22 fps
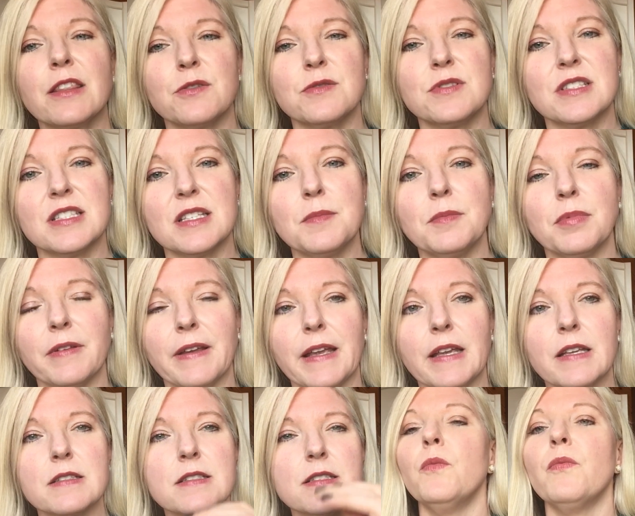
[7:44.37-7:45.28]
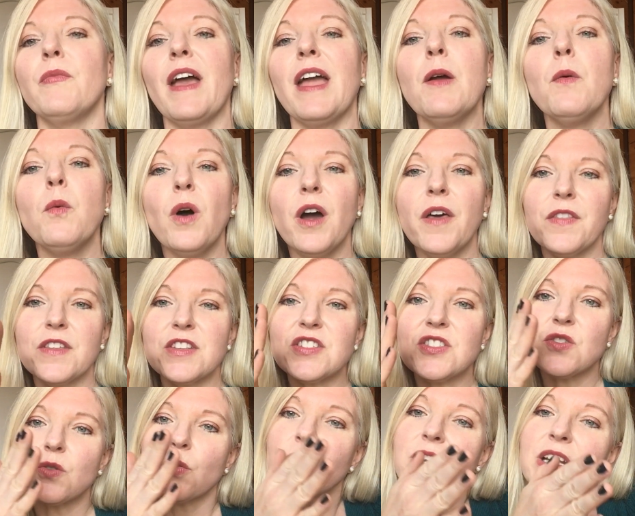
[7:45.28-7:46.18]
those siblings? They want the
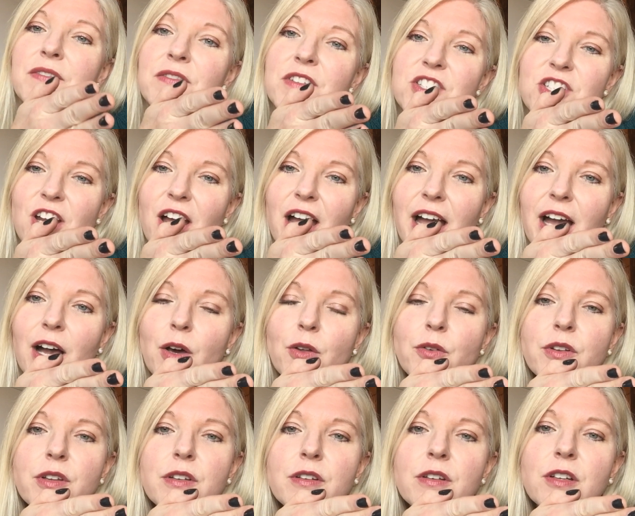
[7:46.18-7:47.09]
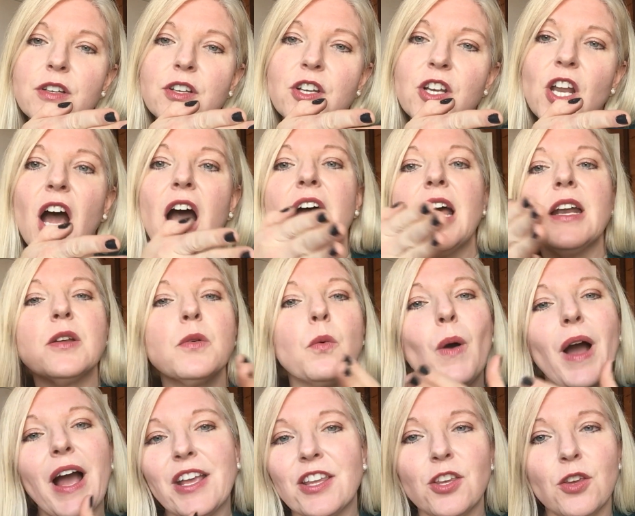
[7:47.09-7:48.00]
story of the child, not
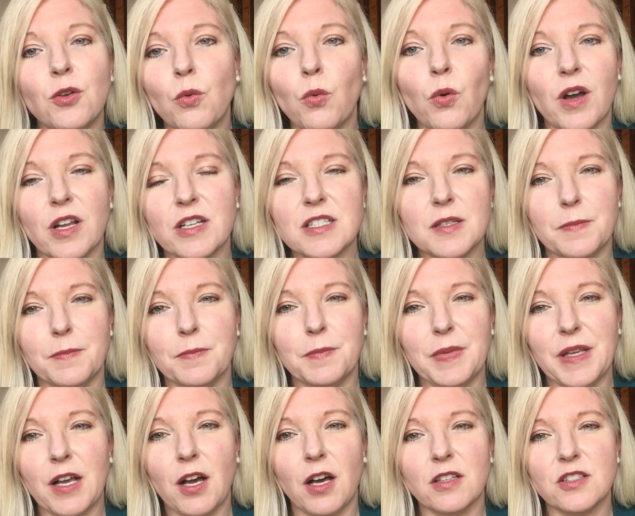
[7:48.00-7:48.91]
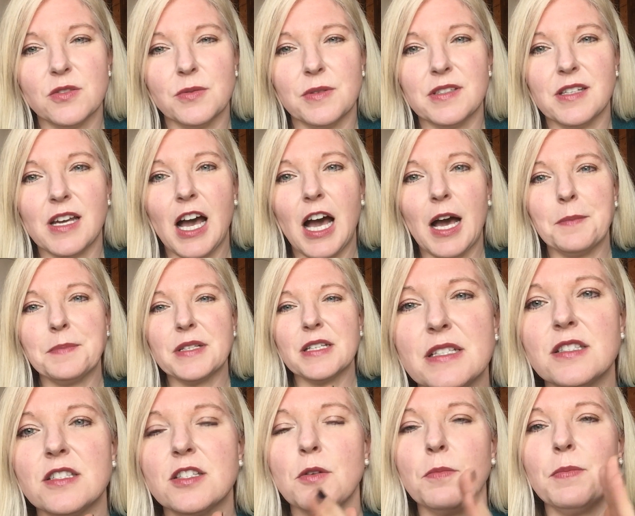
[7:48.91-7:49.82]
why you want to be called to adopt.
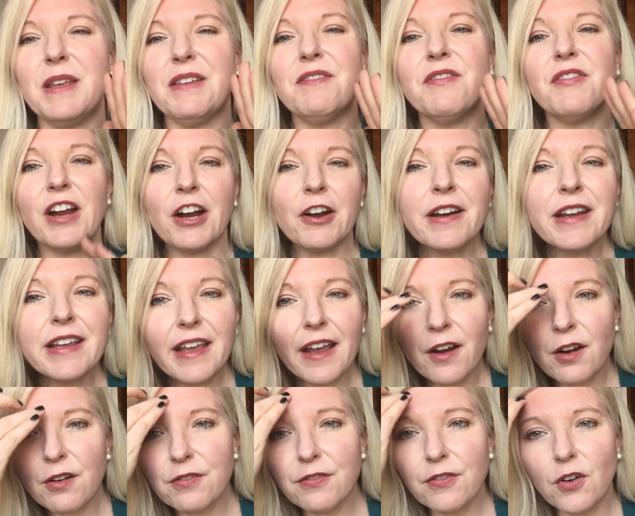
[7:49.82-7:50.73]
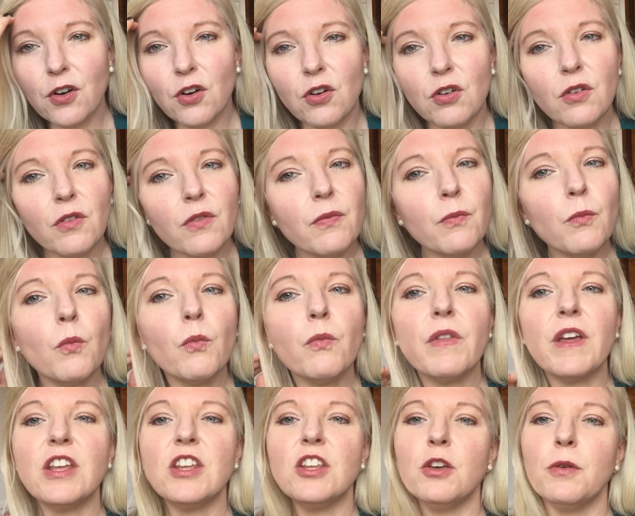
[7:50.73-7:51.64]
And so be very careful
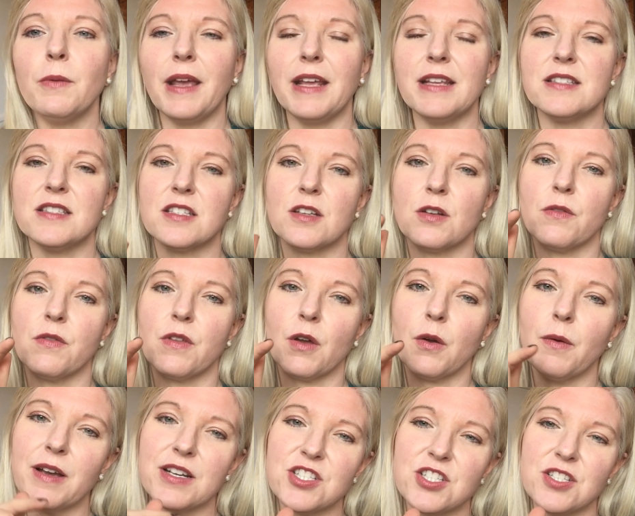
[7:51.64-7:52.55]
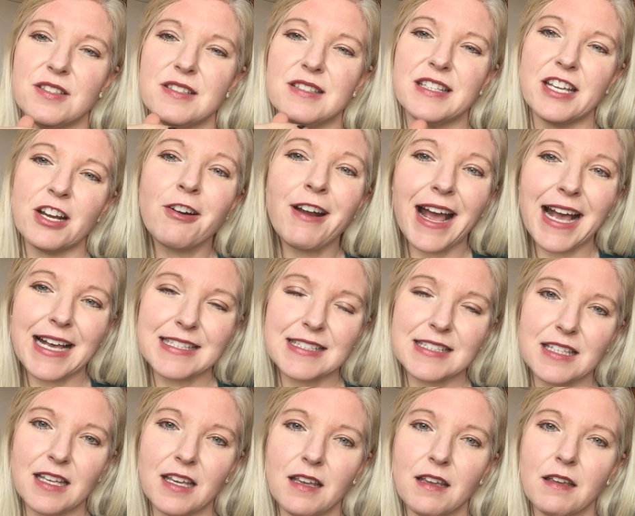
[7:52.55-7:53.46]
that you answer the questions they're
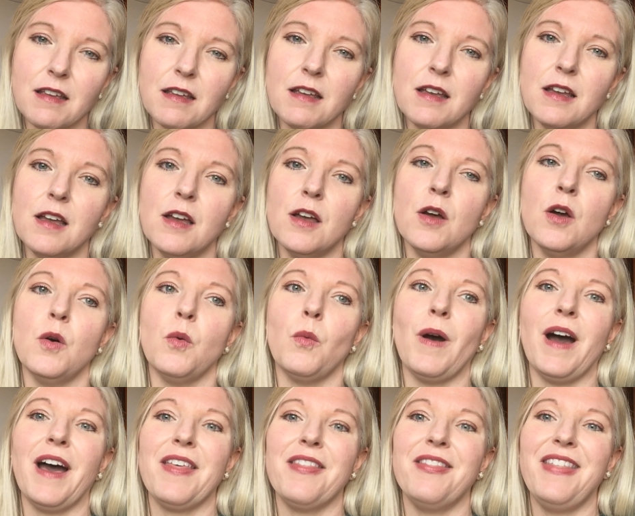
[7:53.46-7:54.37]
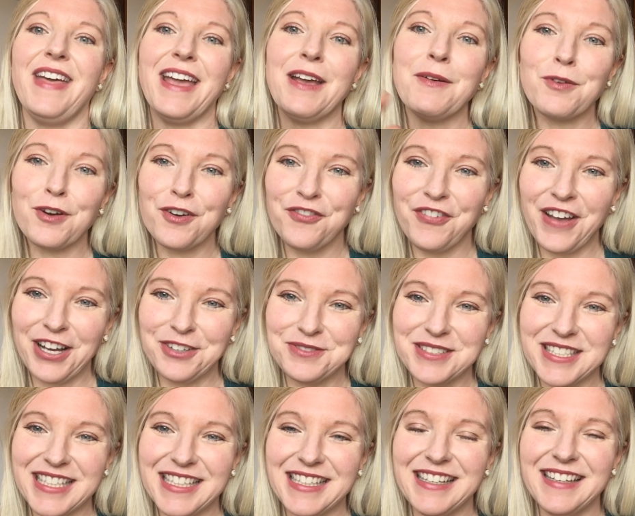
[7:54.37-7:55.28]
asking, why they were
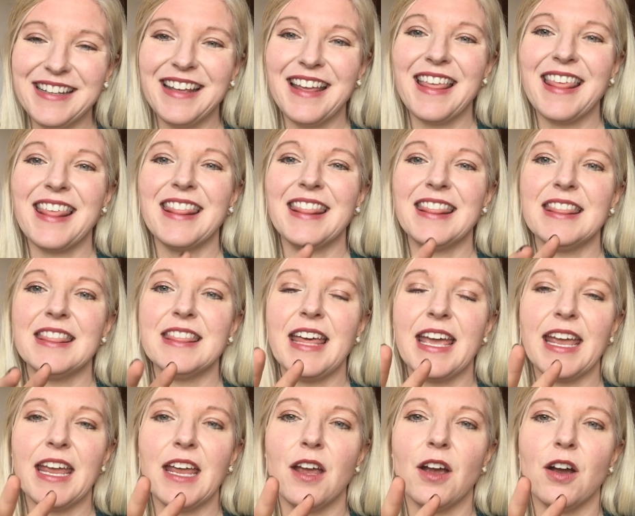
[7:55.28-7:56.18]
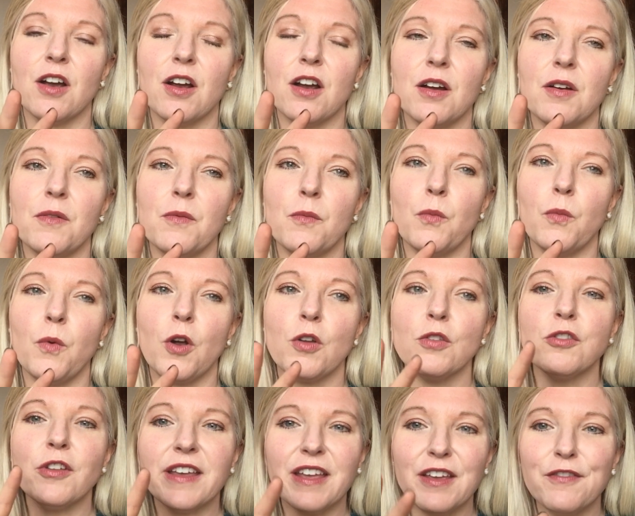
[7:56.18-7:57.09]
founded. They are
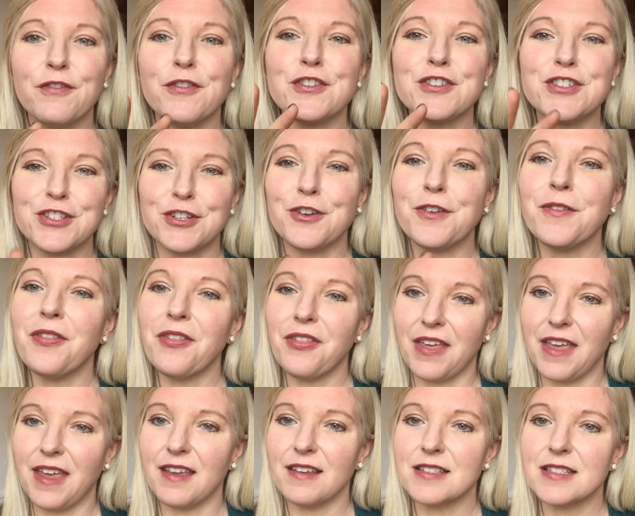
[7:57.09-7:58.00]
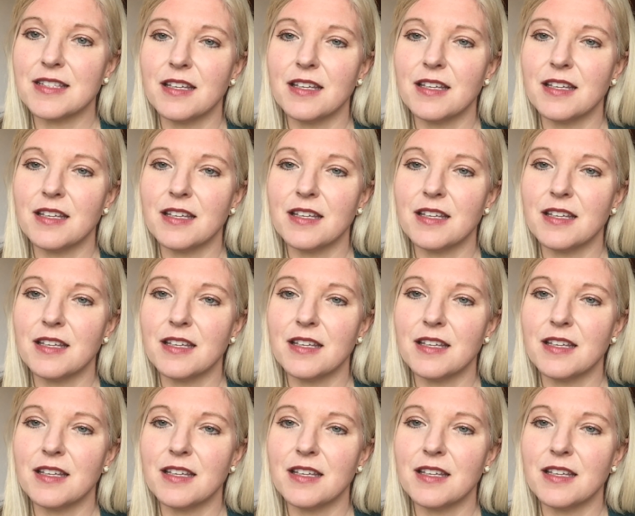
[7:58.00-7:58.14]
looking for certain things.